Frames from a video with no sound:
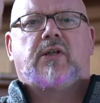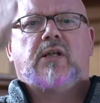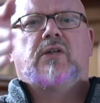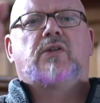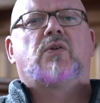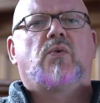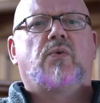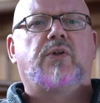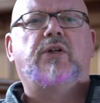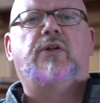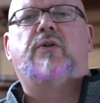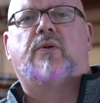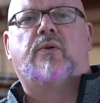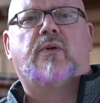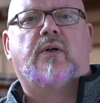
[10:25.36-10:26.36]
and he saw
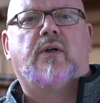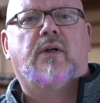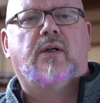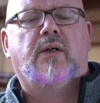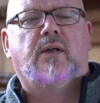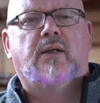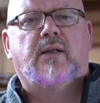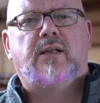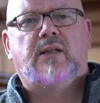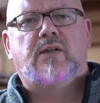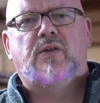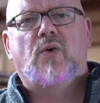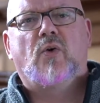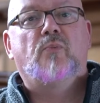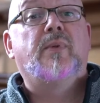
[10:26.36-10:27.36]
you and he
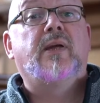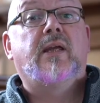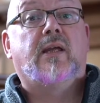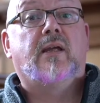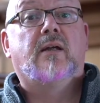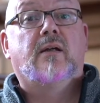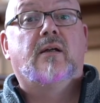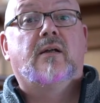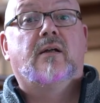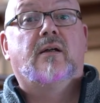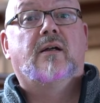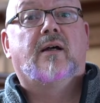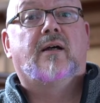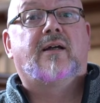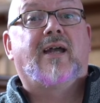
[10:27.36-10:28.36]
saw me
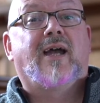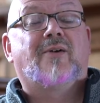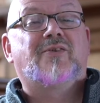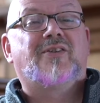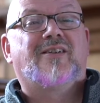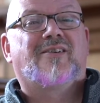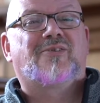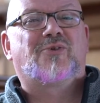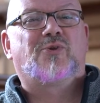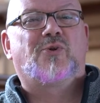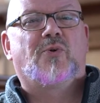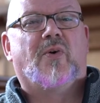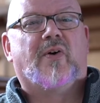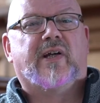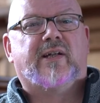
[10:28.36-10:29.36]
and counted us
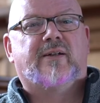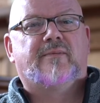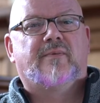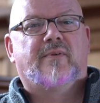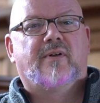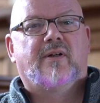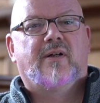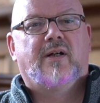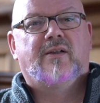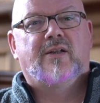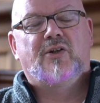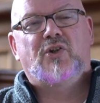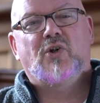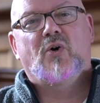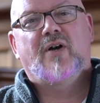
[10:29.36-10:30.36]
joy. The
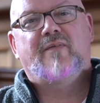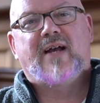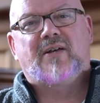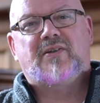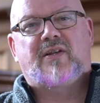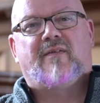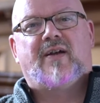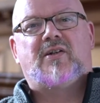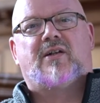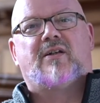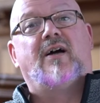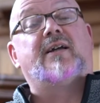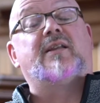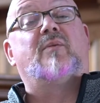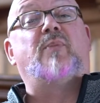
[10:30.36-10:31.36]
joy of our salvation,
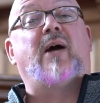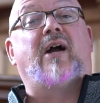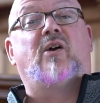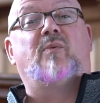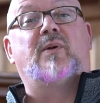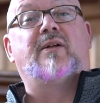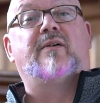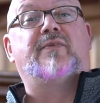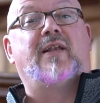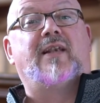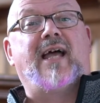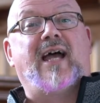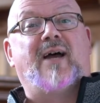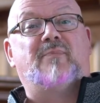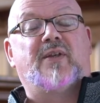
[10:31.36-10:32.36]
like the parable of the
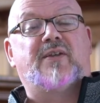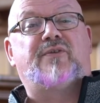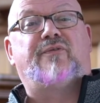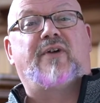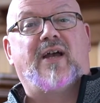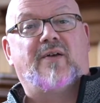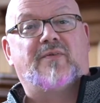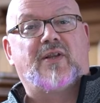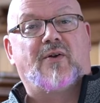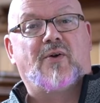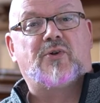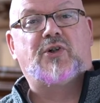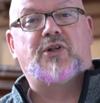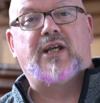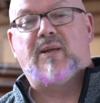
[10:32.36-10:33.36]
lamb that's found, the
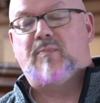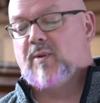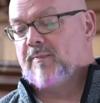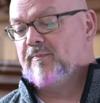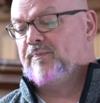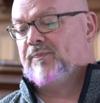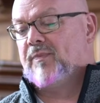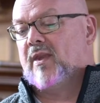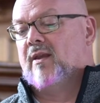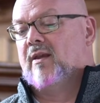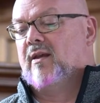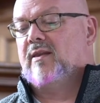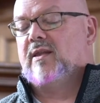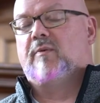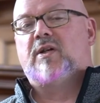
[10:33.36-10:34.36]
lost sheep.
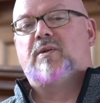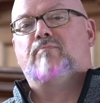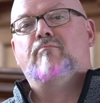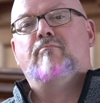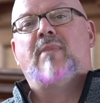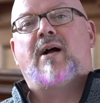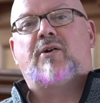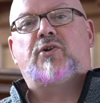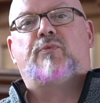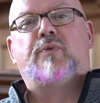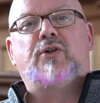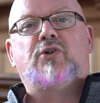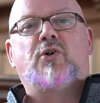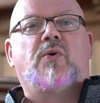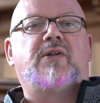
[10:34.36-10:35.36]
There is much
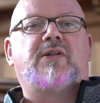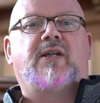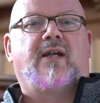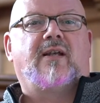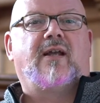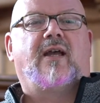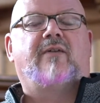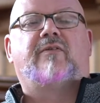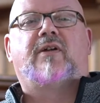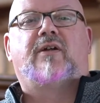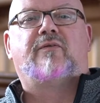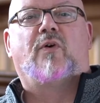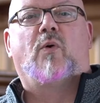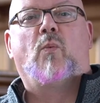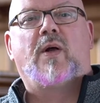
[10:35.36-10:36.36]
rejoicing in heaven
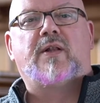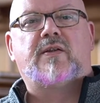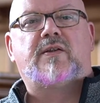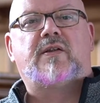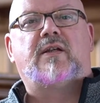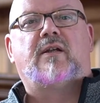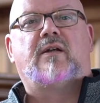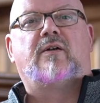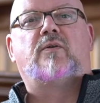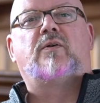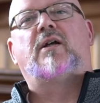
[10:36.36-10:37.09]
over one sinner who